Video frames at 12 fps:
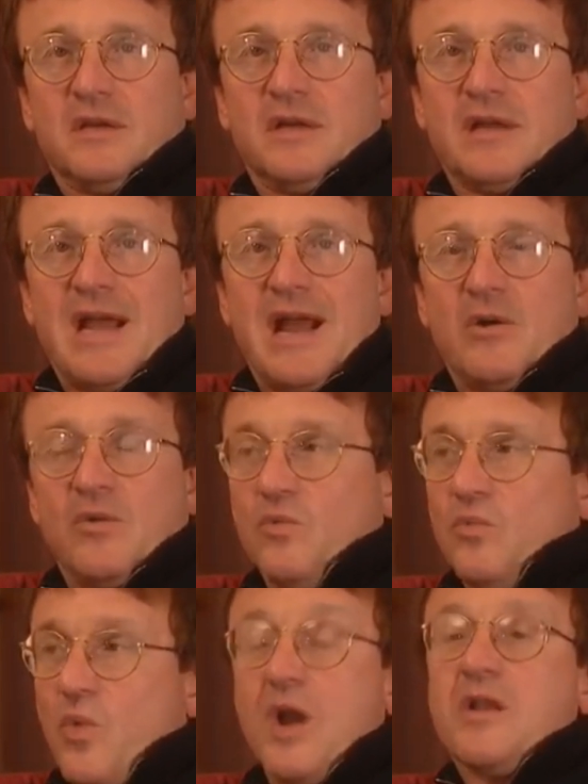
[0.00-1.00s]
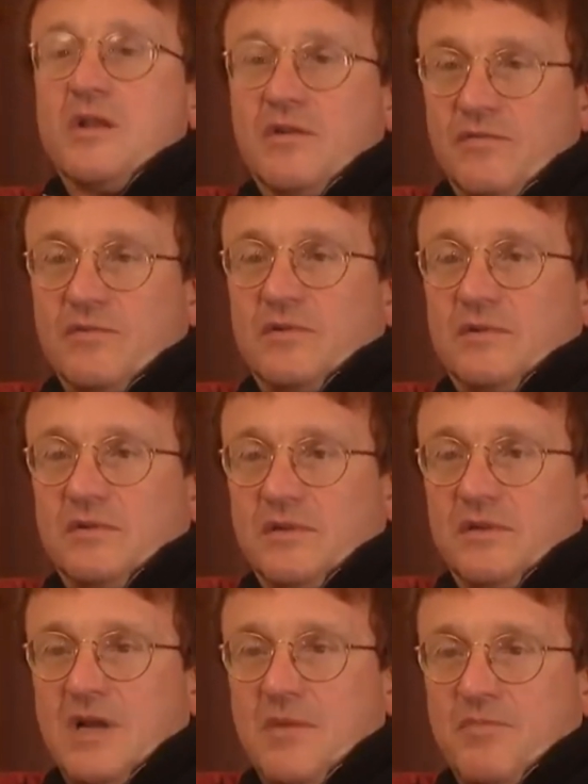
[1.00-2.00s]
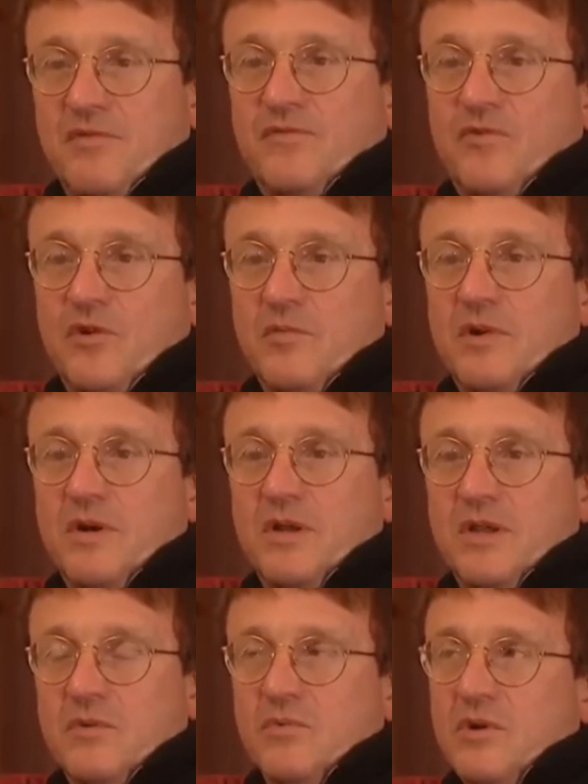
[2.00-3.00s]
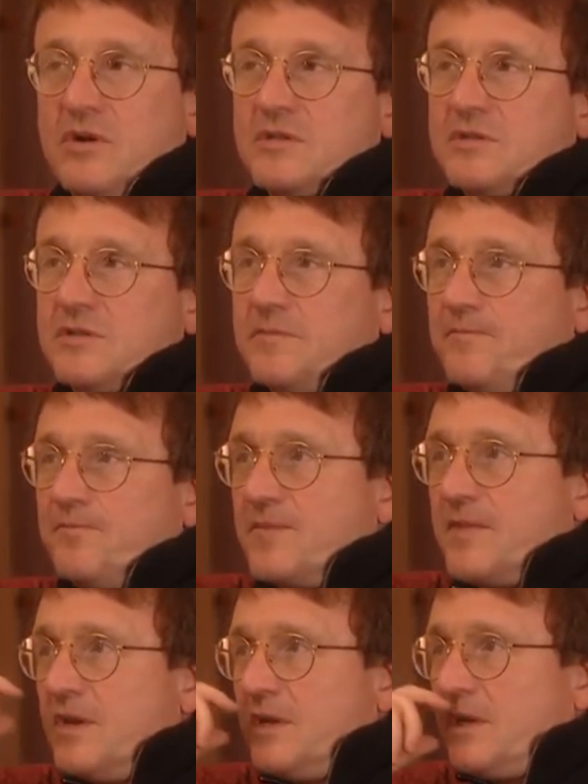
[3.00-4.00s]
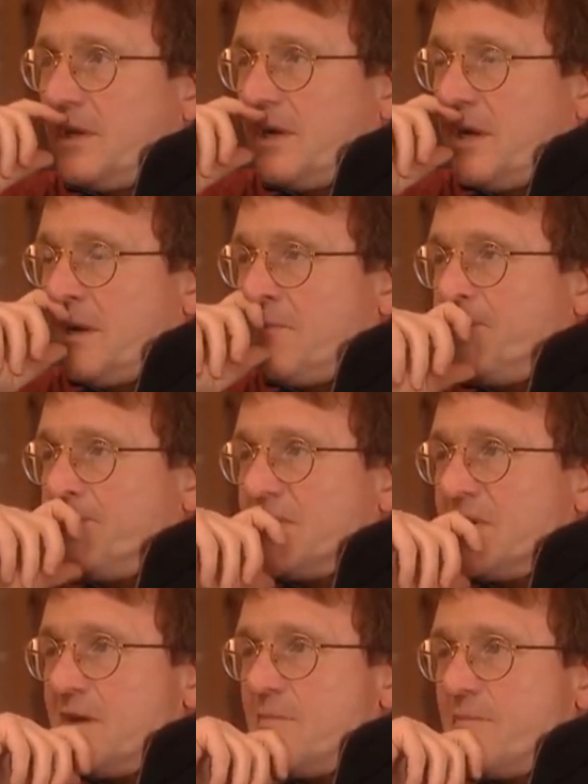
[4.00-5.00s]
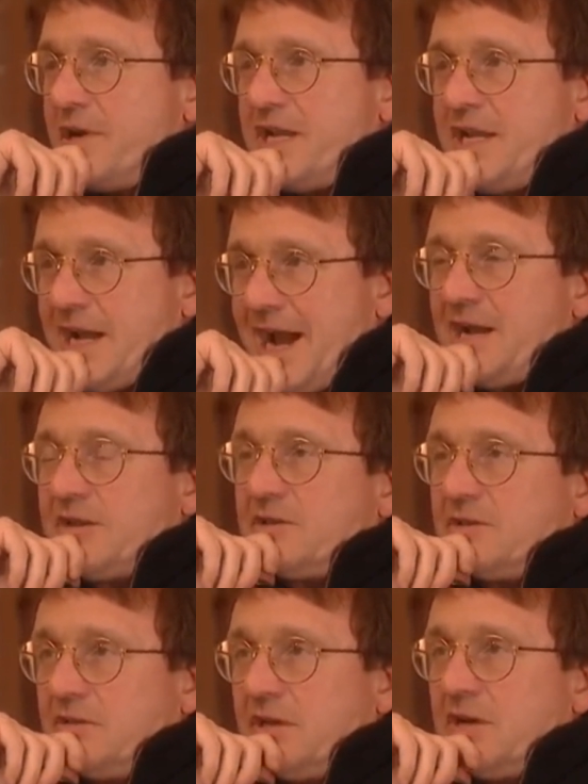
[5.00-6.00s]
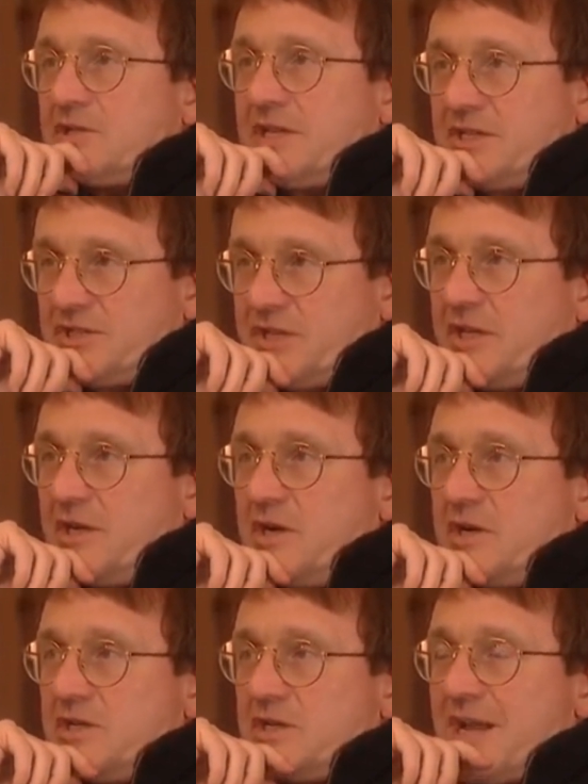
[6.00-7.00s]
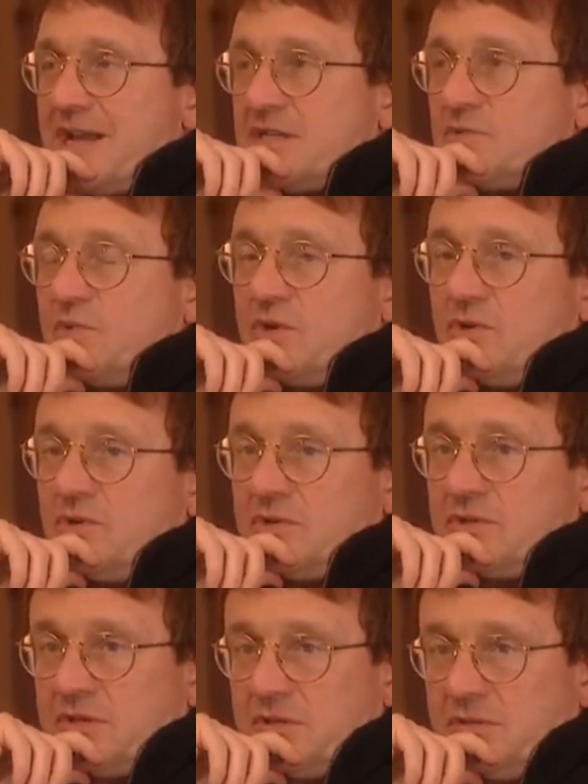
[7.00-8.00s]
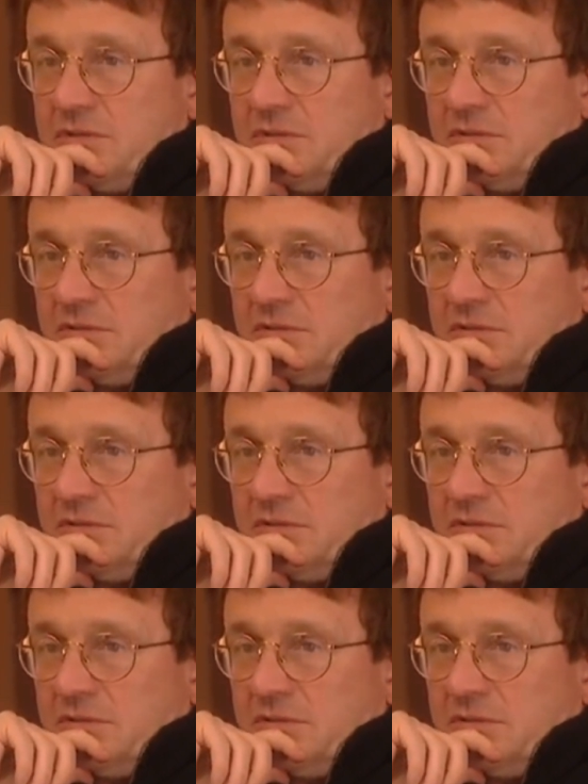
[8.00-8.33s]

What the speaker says: how wonderful a performer he was. But he had those insecurities, as we all do.